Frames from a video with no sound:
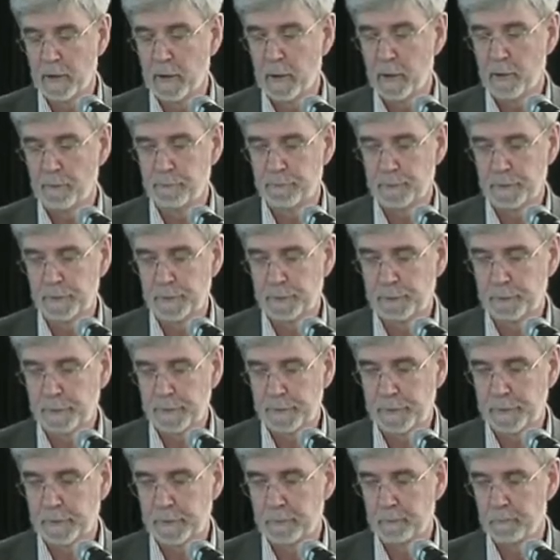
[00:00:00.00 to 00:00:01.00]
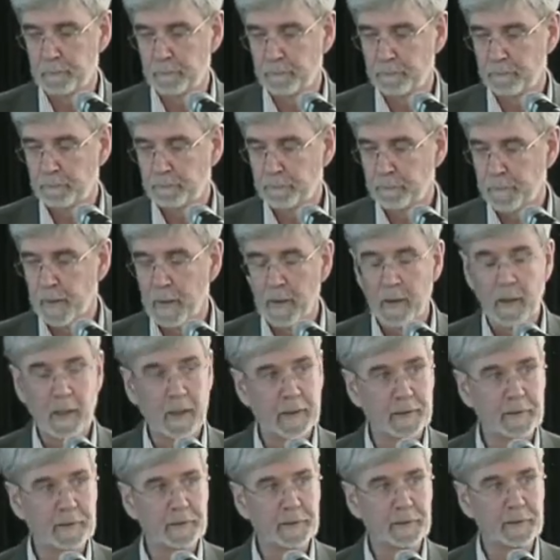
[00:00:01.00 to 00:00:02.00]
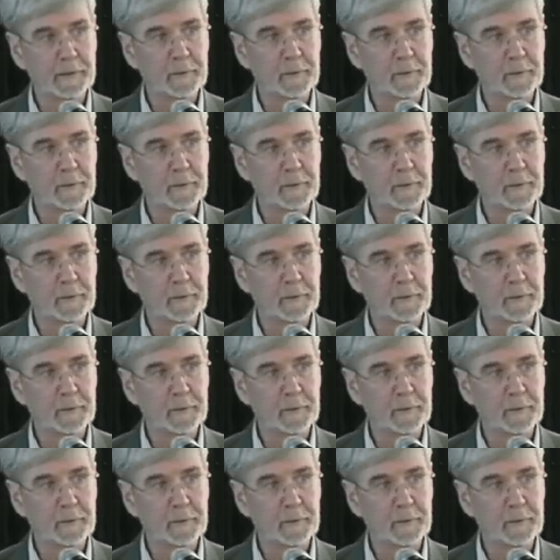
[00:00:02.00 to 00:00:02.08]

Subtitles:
over this period. And this is